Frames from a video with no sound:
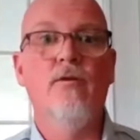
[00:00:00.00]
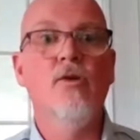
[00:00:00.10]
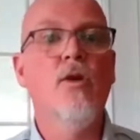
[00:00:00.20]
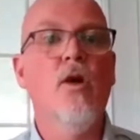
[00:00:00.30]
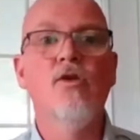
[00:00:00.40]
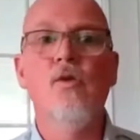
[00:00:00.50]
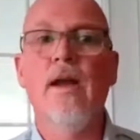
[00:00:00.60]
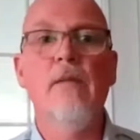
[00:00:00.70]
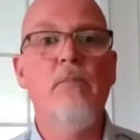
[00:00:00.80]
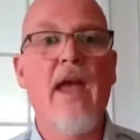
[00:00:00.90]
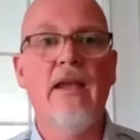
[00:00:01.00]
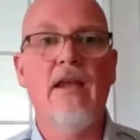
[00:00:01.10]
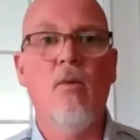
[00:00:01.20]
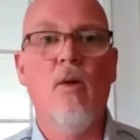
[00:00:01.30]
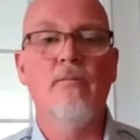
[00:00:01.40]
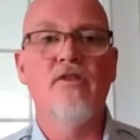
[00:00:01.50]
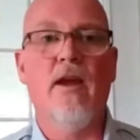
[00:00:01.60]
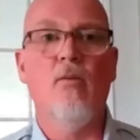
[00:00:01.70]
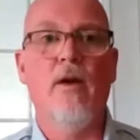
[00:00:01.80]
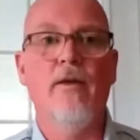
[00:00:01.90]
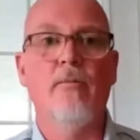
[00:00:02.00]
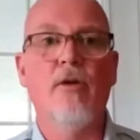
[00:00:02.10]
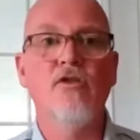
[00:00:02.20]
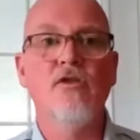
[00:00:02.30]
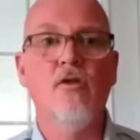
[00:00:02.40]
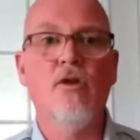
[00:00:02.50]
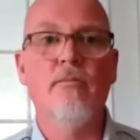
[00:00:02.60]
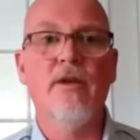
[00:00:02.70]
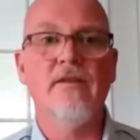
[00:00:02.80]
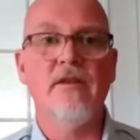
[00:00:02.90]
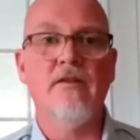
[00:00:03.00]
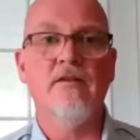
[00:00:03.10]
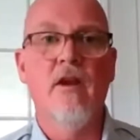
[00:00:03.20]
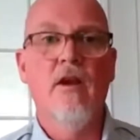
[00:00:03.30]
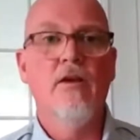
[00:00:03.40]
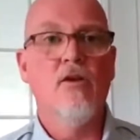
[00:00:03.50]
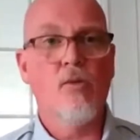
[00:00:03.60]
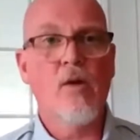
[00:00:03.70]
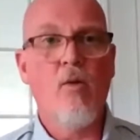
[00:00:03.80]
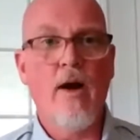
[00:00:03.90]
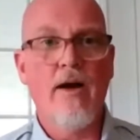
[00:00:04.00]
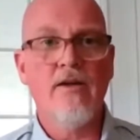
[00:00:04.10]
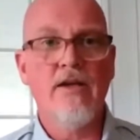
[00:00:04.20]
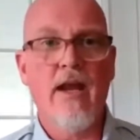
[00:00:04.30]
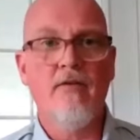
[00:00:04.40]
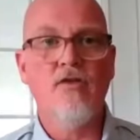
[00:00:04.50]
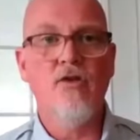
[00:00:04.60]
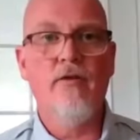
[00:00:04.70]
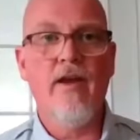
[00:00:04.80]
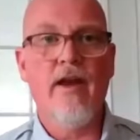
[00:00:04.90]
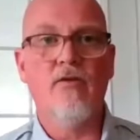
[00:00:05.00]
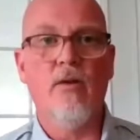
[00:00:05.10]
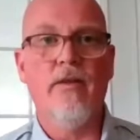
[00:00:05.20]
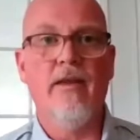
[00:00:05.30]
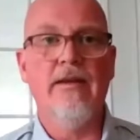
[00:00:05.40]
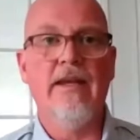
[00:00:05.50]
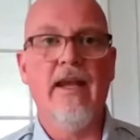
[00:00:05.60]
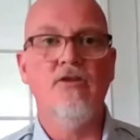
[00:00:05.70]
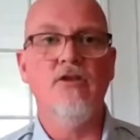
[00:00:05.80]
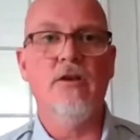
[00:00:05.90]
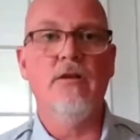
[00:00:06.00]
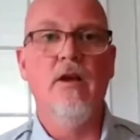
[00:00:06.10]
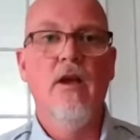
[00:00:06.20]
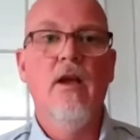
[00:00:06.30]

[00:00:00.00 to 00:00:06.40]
If you go to any banking website, whether personal or business, you're required to have two-factor authentication.